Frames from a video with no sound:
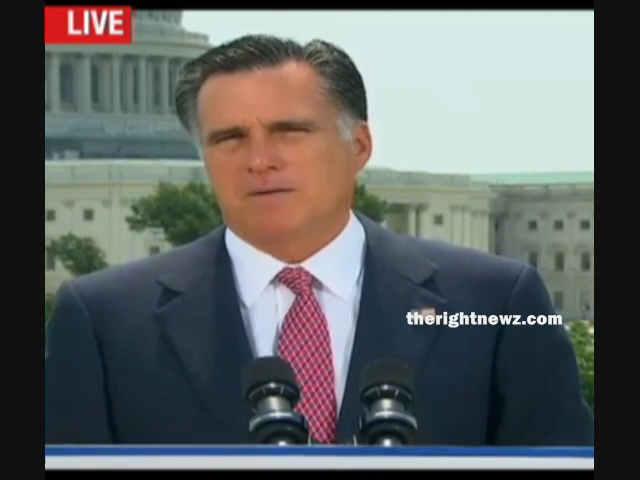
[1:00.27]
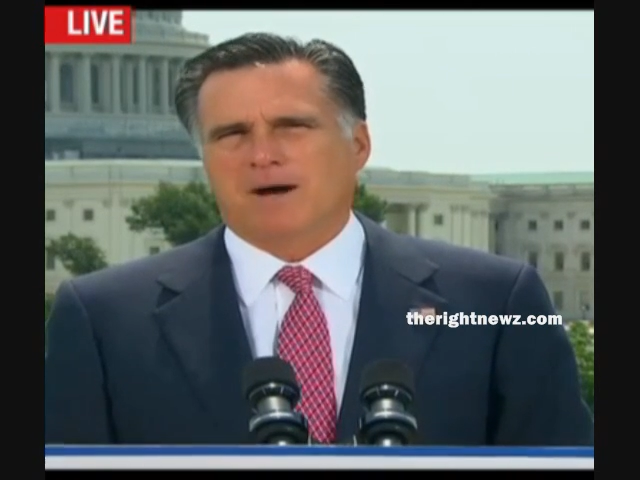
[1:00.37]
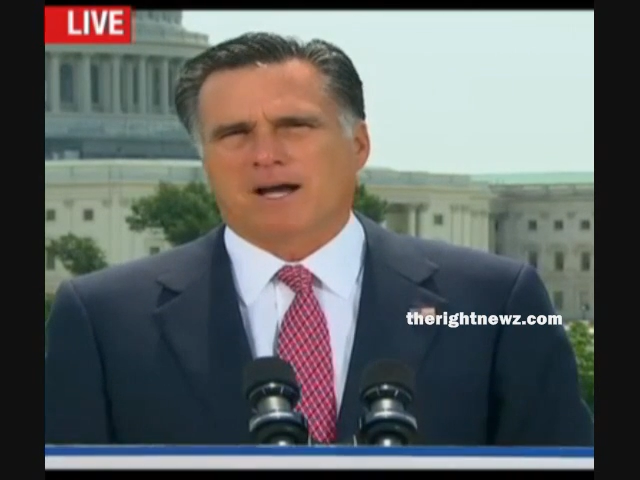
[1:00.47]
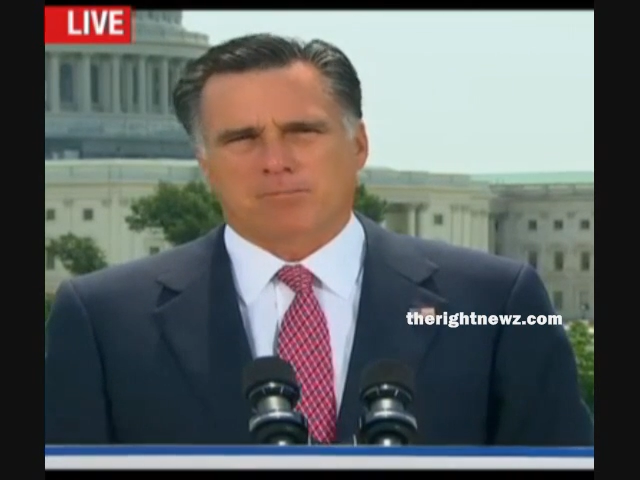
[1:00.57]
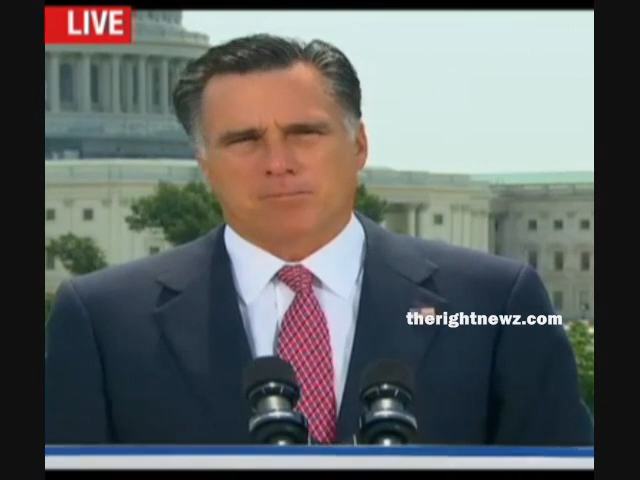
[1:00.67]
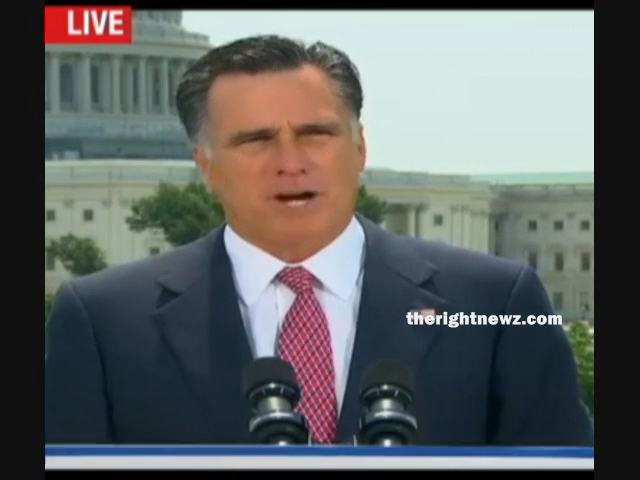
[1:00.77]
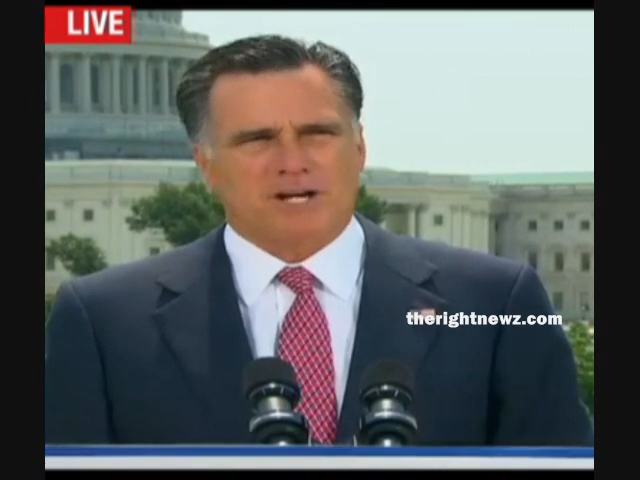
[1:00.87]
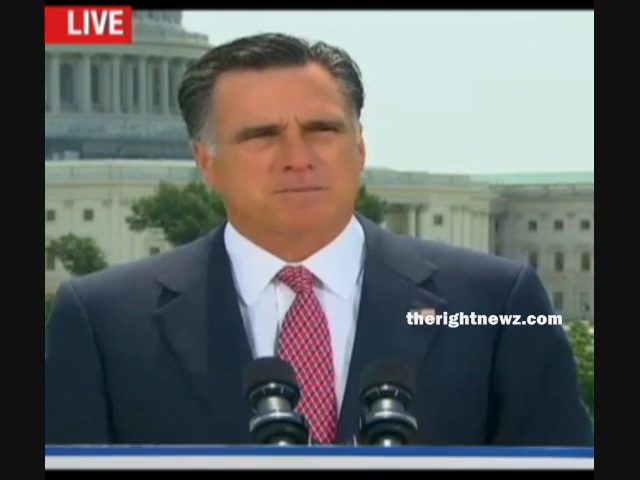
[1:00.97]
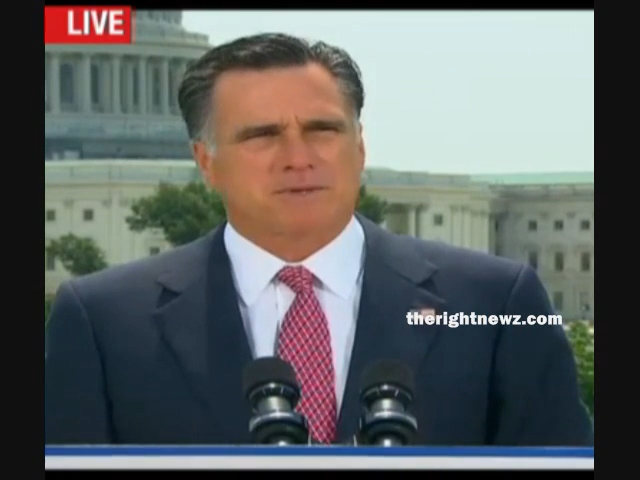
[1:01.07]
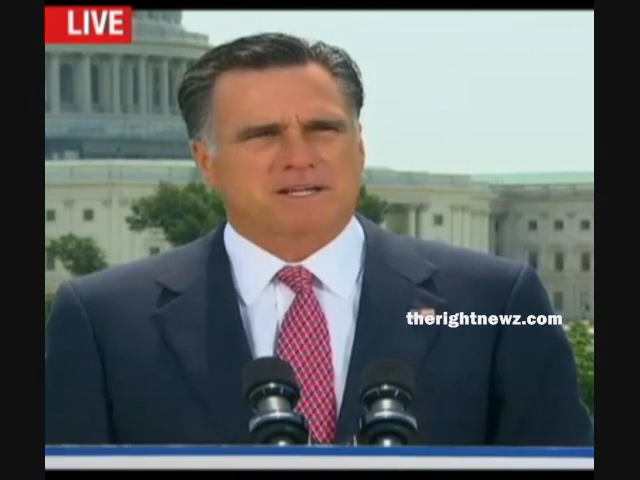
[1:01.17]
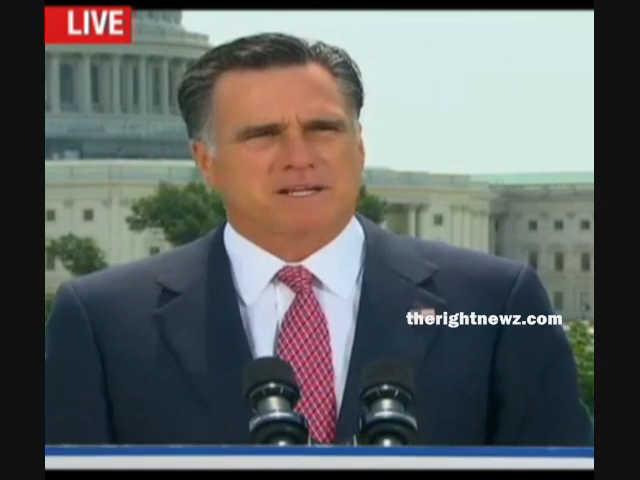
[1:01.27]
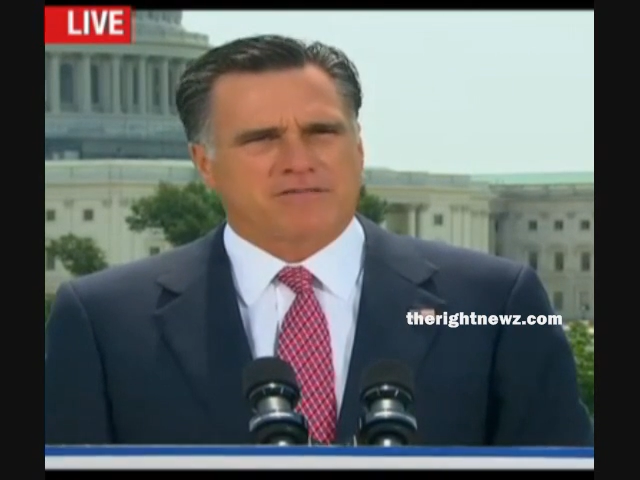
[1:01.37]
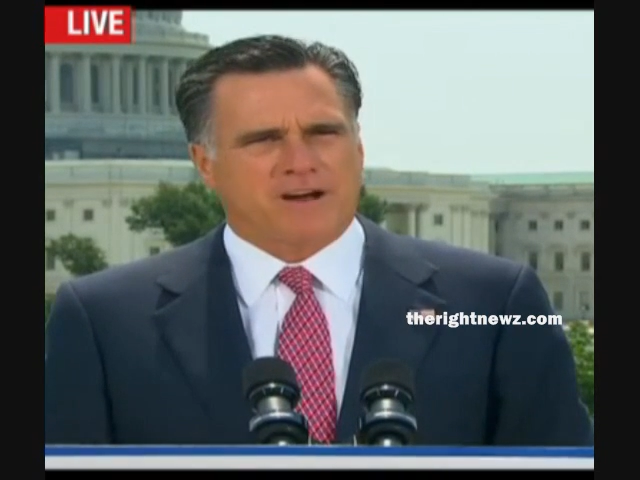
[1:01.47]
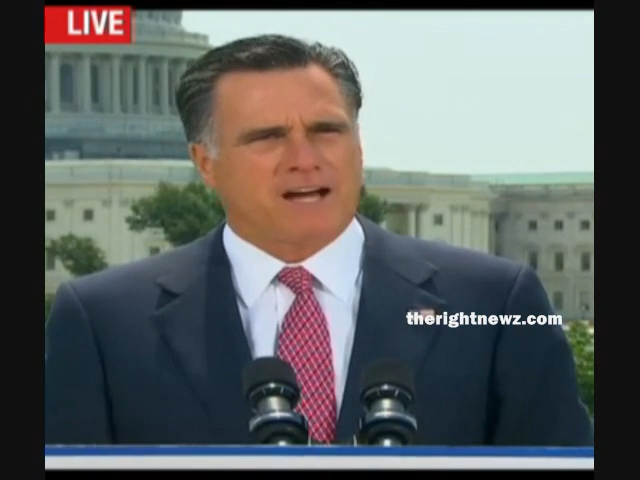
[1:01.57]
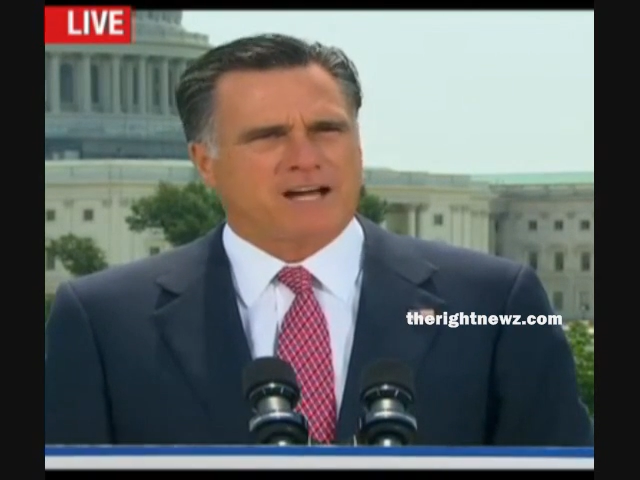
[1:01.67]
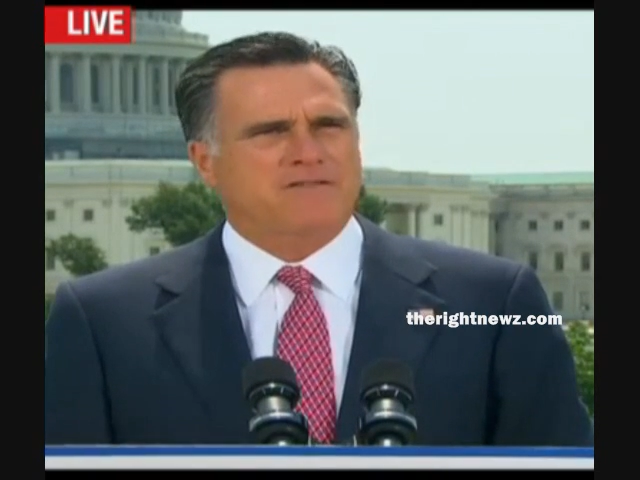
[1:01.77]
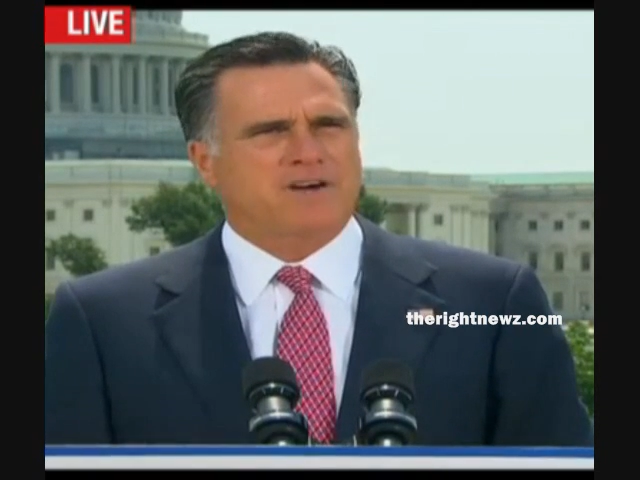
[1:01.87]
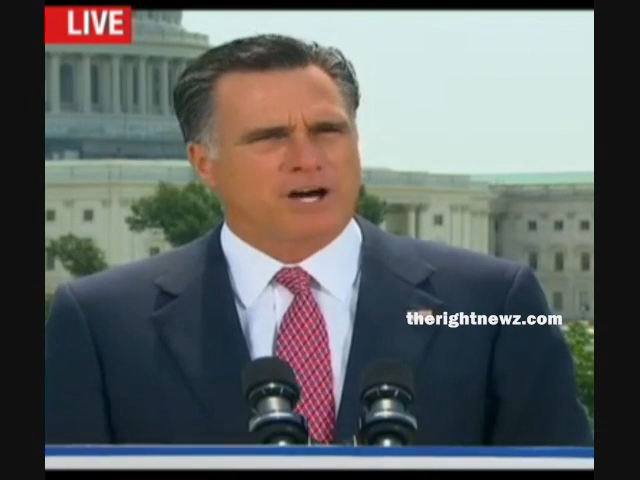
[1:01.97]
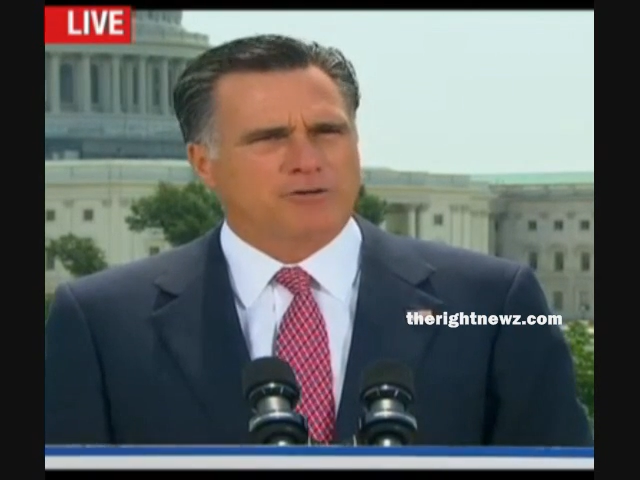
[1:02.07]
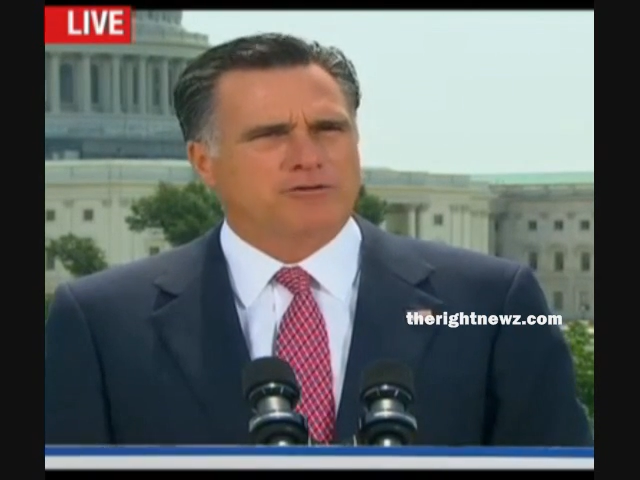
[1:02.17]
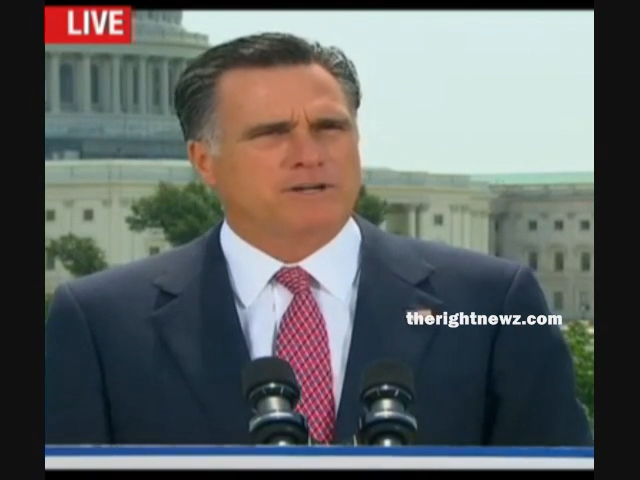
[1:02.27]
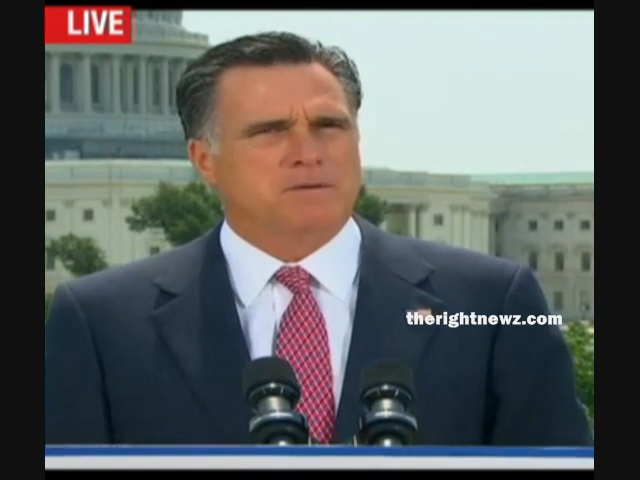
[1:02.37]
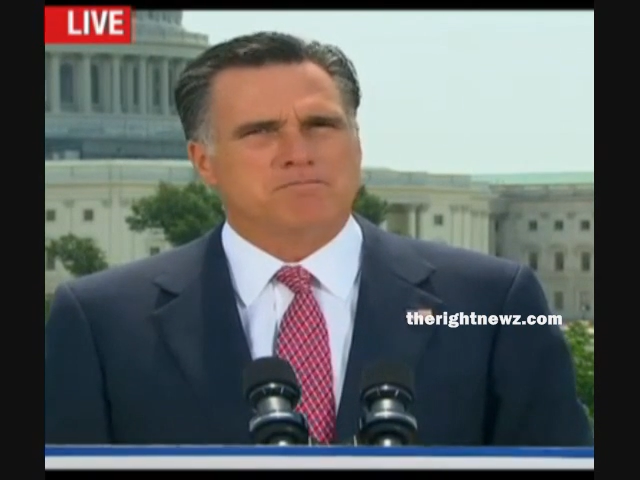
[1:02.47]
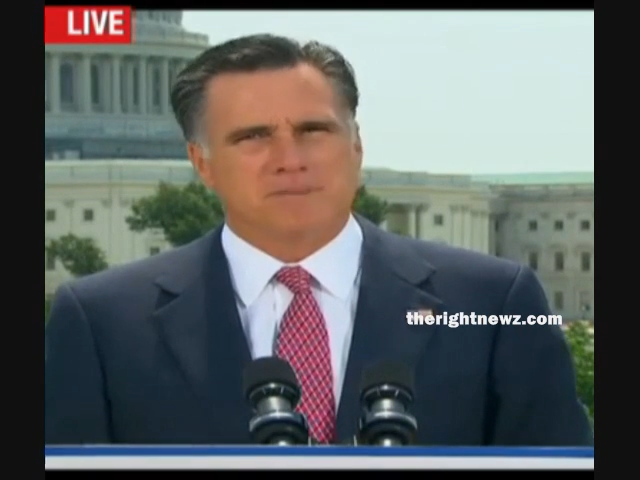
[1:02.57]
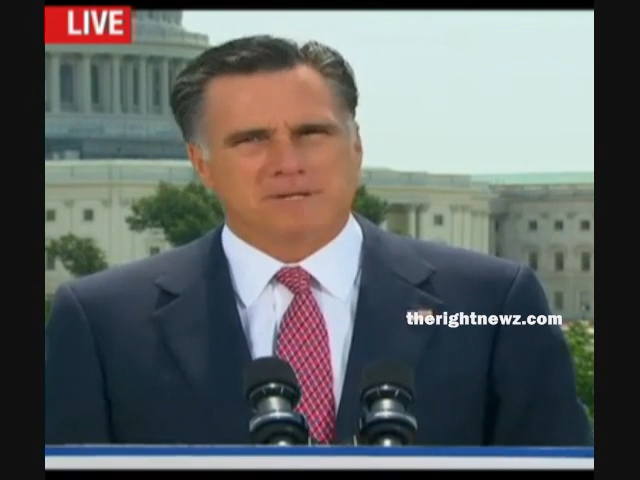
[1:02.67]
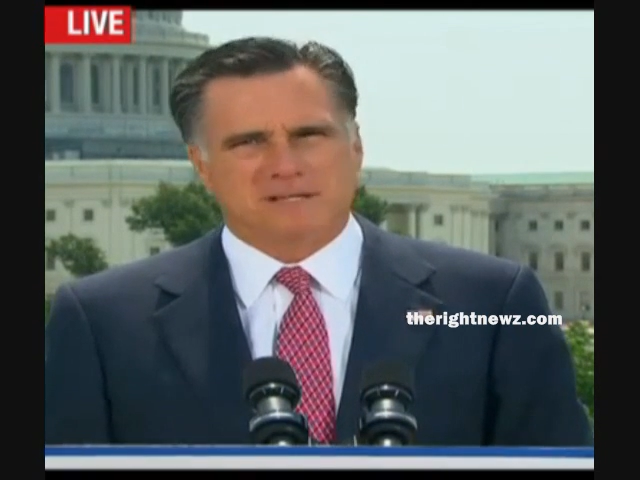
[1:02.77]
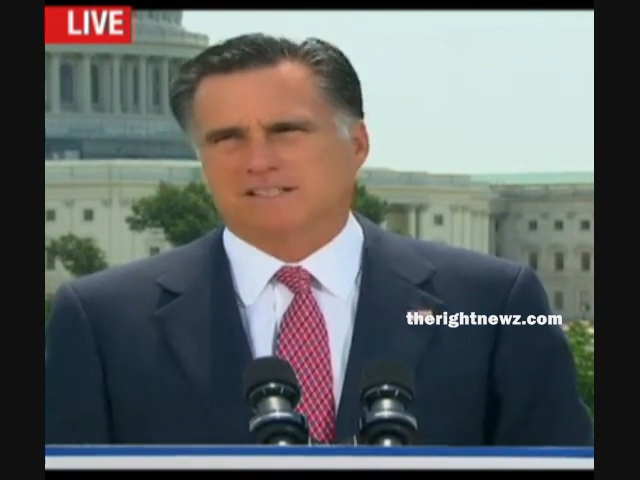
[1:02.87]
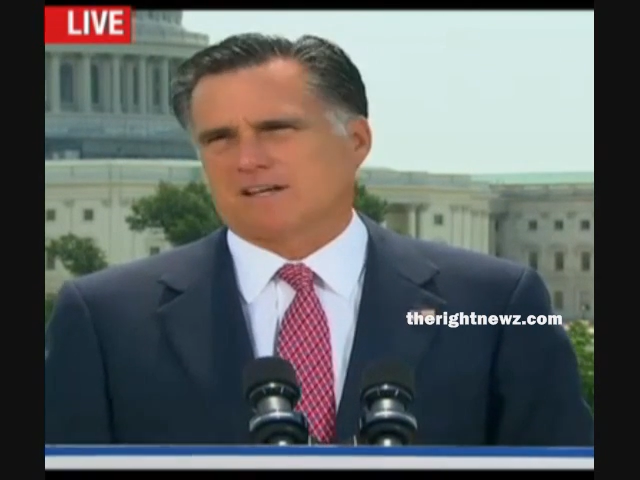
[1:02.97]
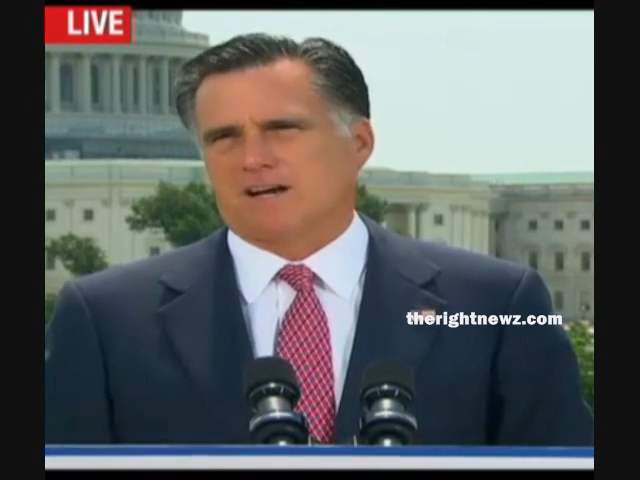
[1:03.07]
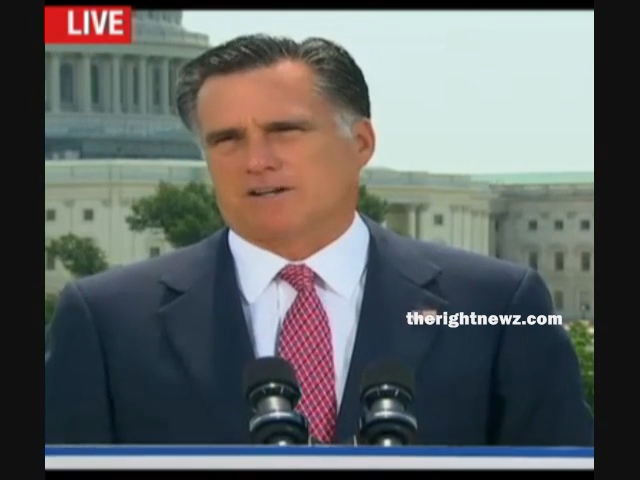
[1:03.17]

by approximately $500 billion.